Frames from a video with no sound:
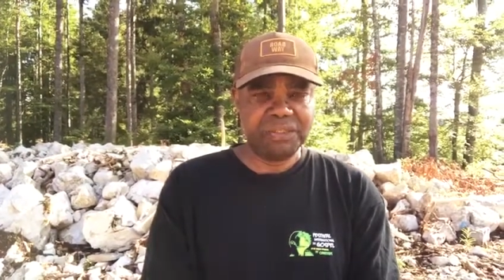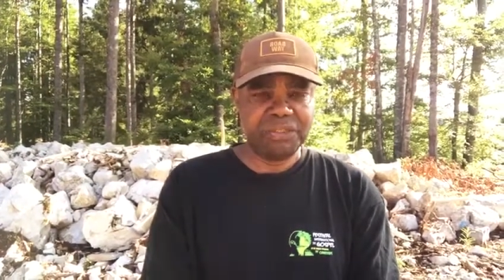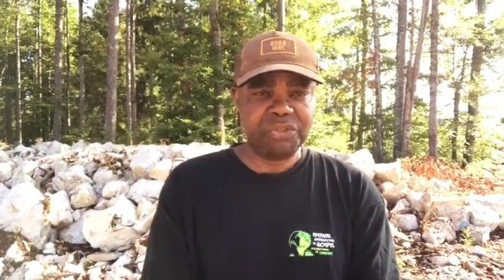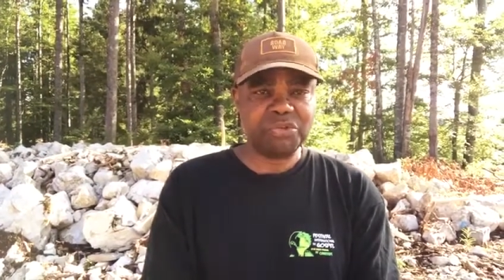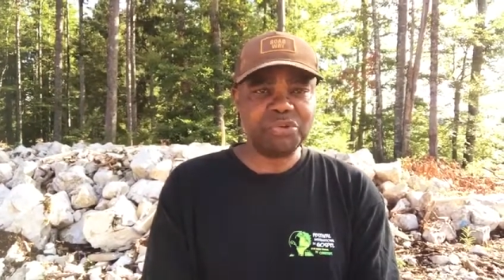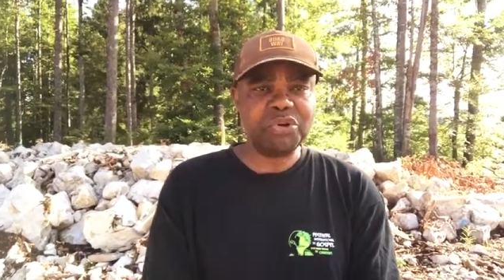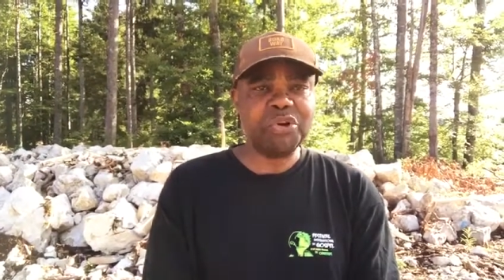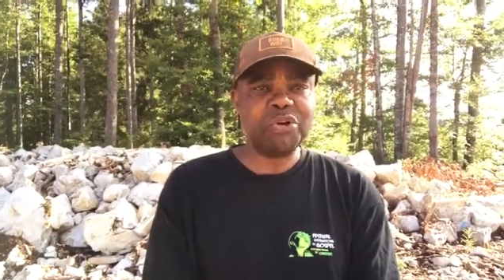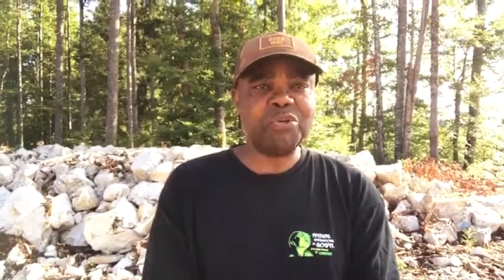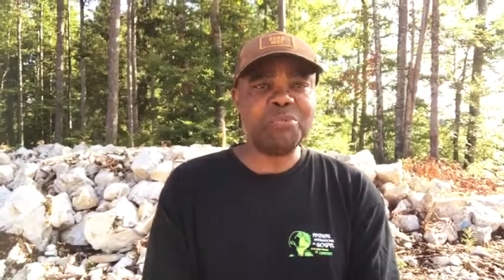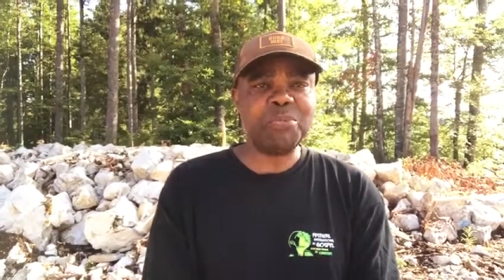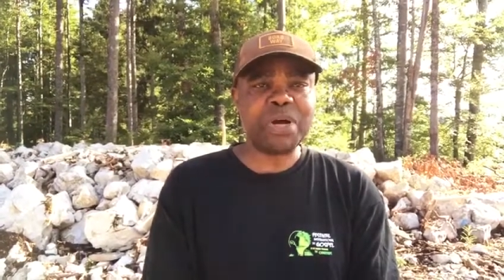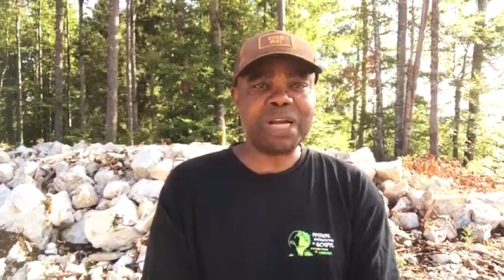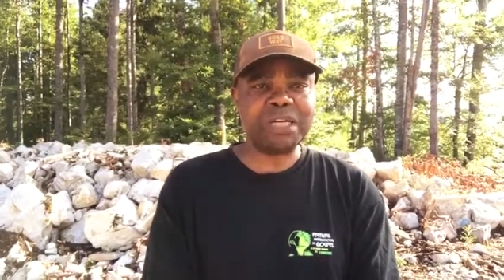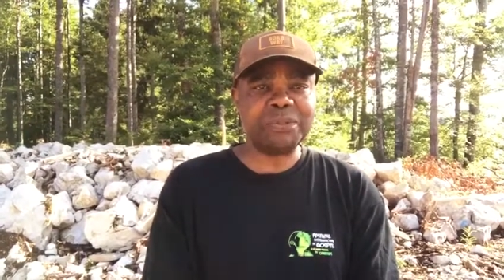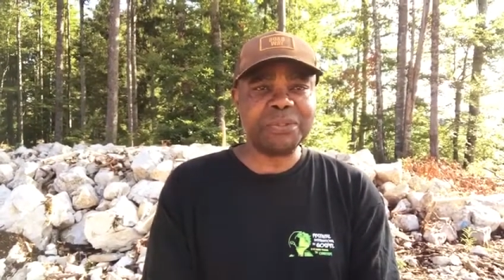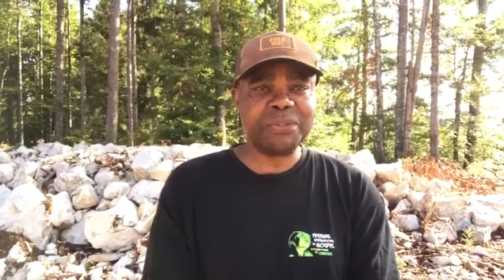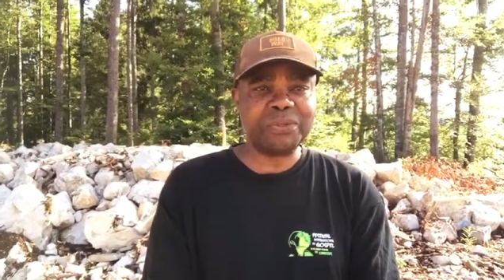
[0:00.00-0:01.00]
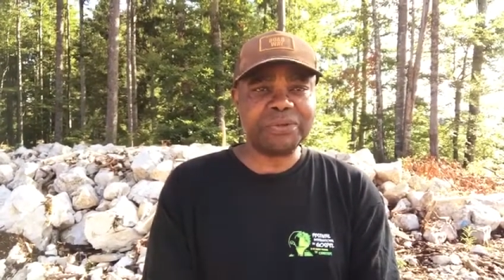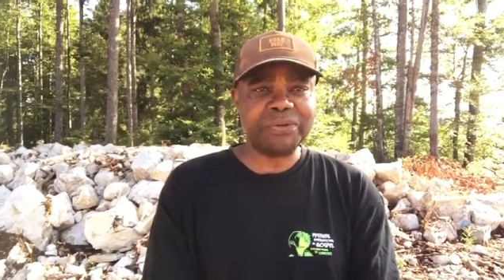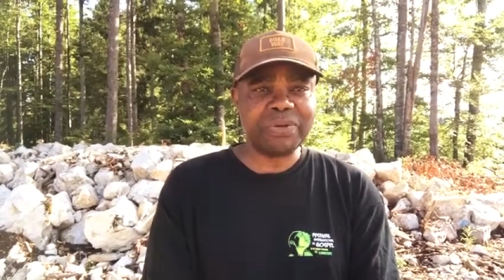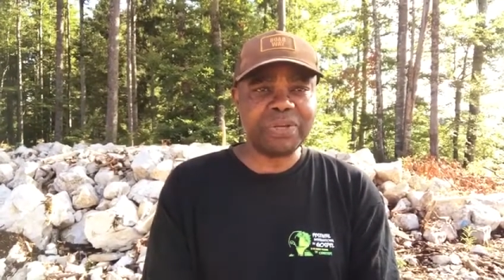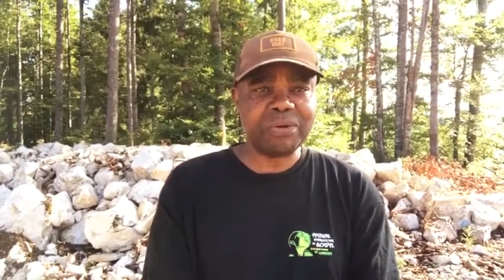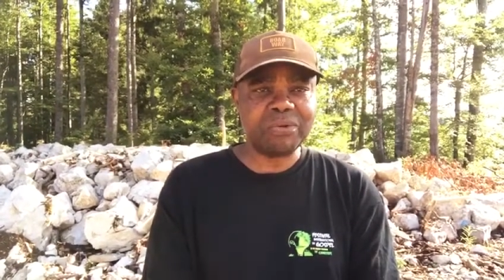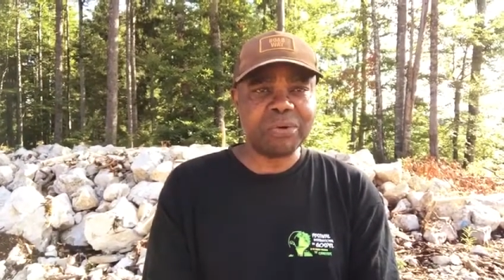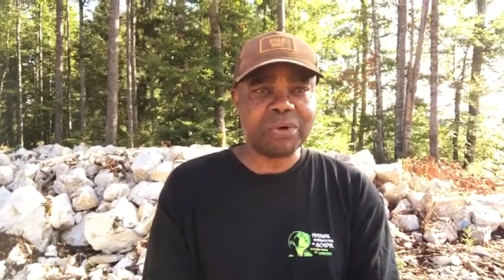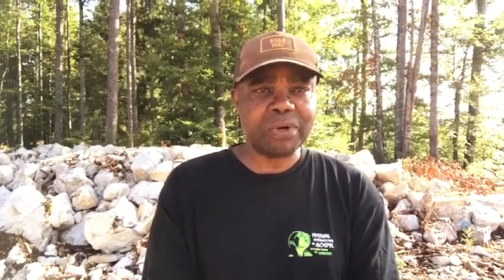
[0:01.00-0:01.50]
to go back to the
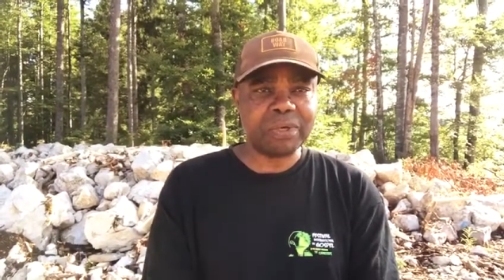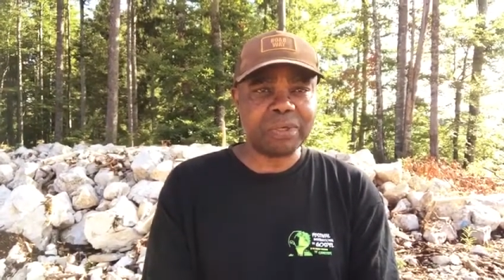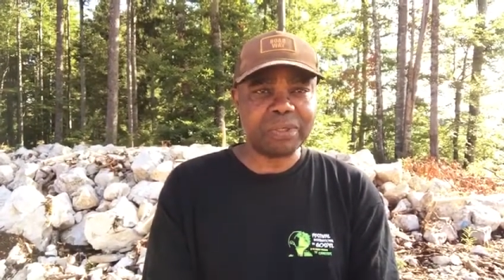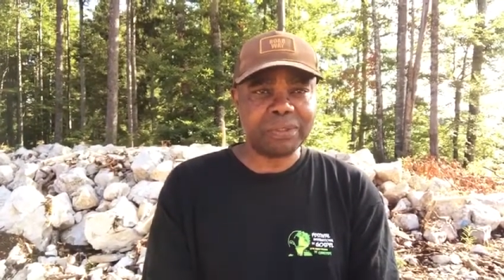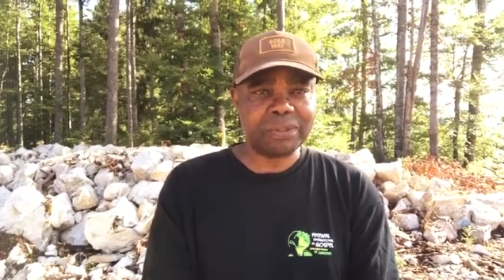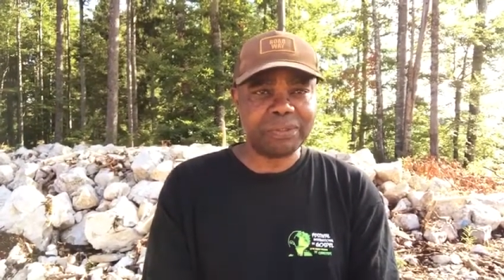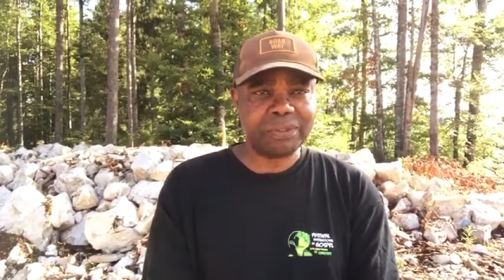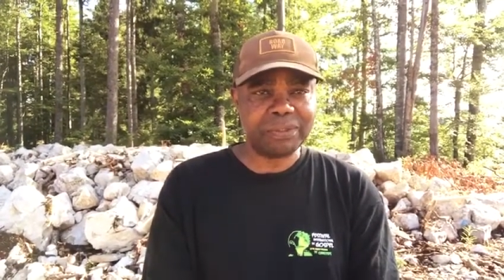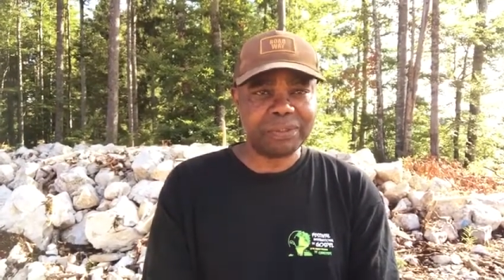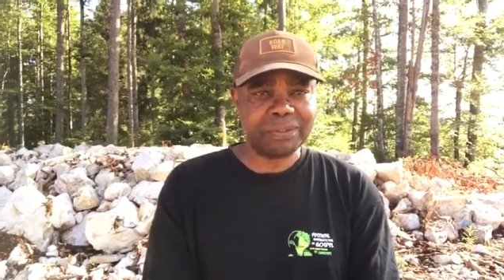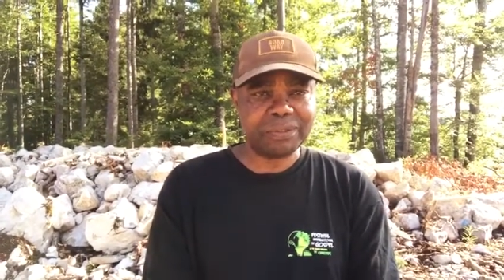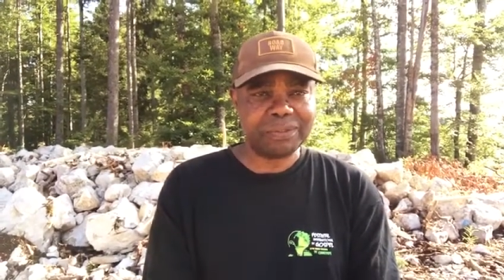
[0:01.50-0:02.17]
real world.